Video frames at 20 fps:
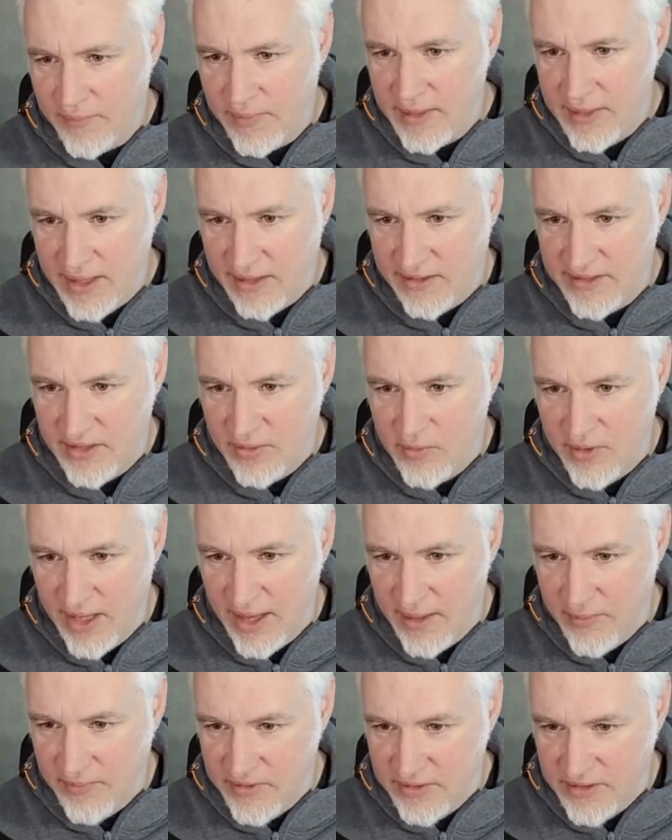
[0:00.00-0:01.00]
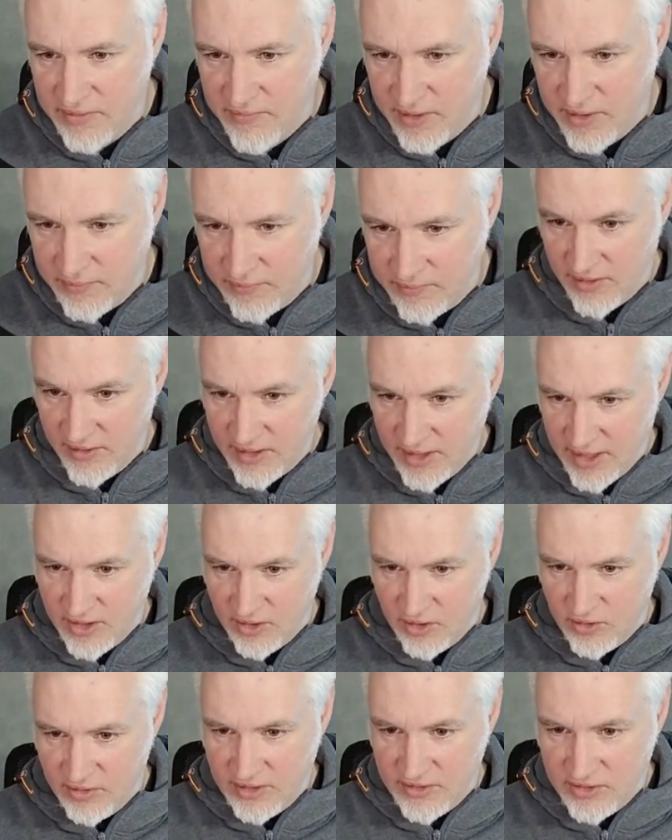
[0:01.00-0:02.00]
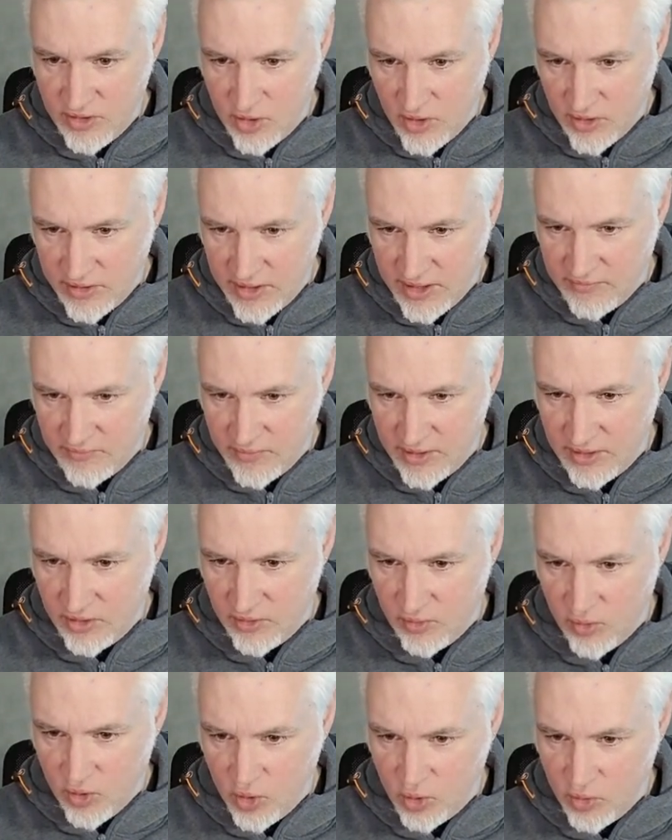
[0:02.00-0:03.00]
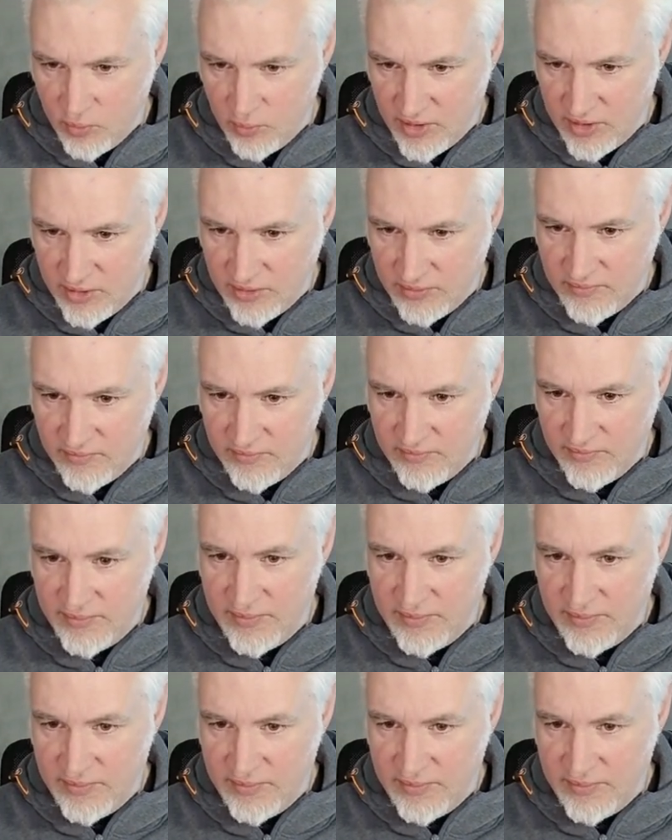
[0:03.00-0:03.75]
Let's see what happens if I click on this context menu, open,